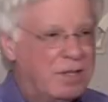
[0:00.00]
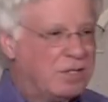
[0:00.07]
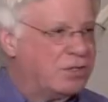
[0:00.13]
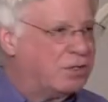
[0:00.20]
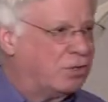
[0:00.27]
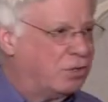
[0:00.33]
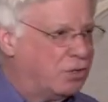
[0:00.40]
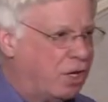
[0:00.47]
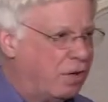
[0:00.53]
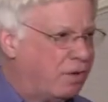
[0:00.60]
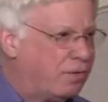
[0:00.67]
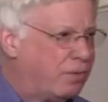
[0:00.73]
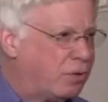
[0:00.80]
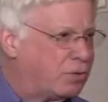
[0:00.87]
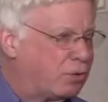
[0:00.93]
this is
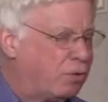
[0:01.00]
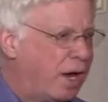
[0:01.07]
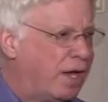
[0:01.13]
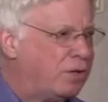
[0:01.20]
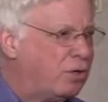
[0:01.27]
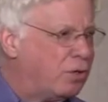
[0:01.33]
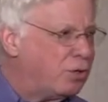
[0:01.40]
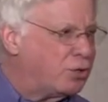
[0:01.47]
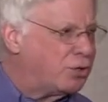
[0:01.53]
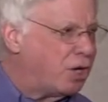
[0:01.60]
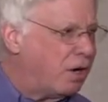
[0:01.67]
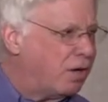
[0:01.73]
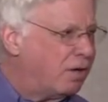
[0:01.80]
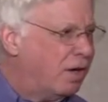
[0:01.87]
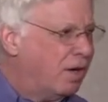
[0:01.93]
Jennifer's granular
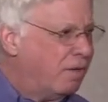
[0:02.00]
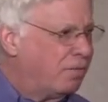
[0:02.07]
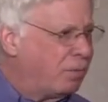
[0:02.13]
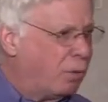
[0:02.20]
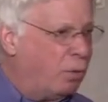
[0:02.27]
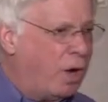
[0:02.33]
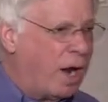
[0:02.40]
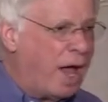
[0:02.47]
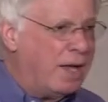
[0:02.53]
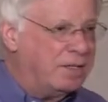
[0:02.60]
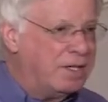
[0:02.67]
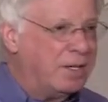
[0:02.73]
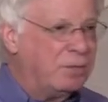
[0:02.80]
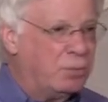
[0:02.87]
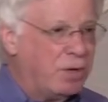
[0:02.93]
chart for what I
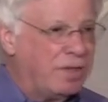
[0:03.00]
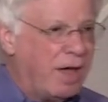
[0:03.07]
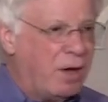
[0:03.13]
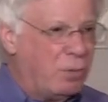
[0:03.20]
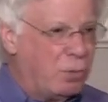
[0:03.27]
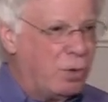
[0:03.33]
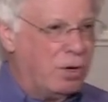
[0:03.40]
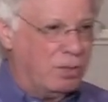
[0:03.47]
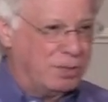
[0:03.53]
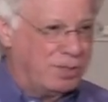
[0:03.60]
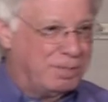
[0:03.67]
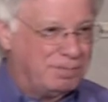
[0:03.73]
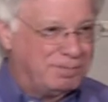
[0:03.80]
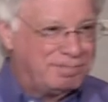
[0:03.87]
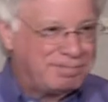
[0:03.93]
did without words.
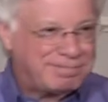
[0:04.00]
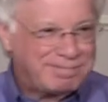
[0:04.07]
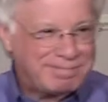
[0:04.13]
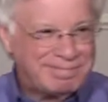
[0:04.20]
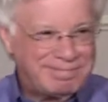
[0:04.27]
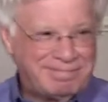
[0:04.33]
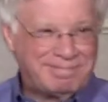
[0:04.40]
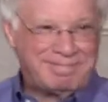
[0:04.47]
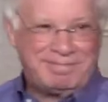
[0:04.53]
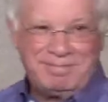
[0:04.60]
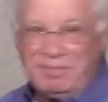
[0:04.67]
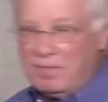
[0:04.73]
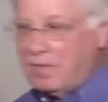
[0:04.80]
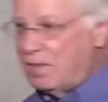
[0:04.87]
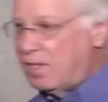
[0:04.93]

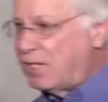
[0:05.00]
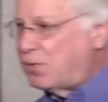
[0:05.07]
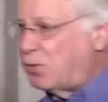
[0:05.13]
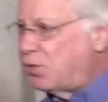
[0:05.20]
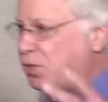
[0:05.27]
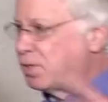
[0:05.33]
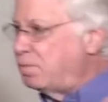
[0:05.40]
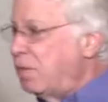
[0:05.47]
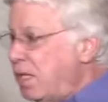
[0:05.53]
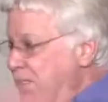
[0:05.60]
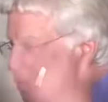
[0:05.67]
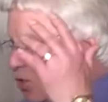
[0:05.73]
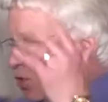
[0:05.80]
This is just me and